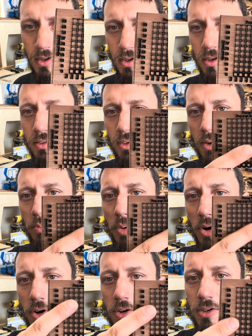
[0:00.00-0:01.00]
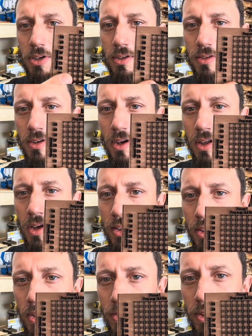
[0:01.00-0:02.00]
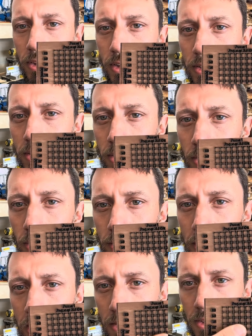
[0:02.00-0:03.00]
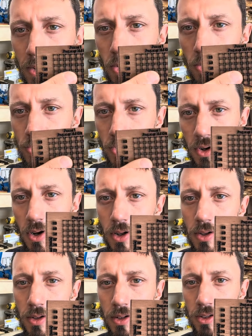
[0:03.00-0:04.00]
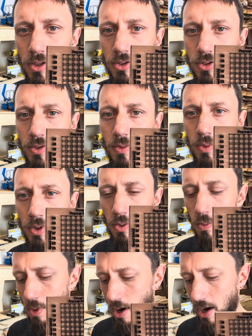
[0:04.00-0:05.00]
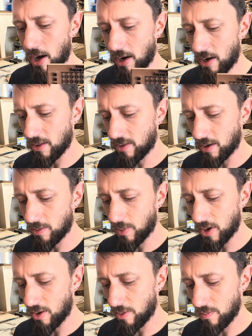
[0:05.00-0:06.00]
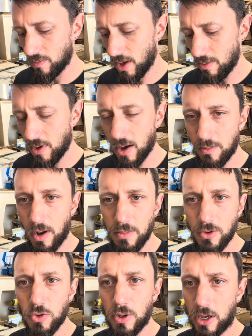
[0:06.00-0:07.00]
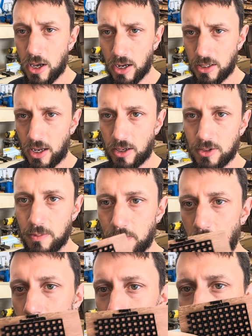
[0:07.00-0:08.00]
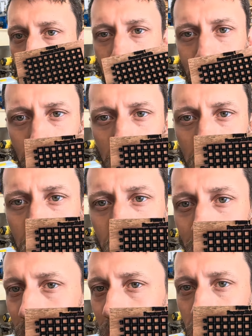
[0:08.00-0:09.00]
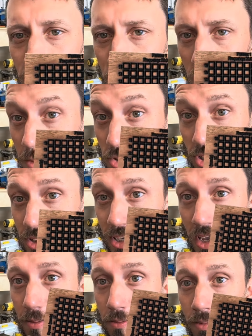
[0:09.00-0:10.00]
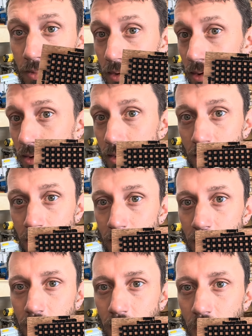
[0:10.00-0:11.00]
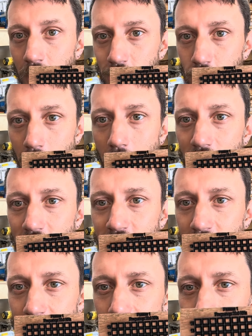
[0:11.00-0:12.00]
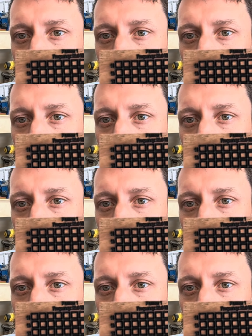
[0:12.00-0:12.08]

It's all burned, and the holes are all a little wide. I thought, well, maybe I'm not doing a cut test. So I went here, and it's pretty much the same travesty of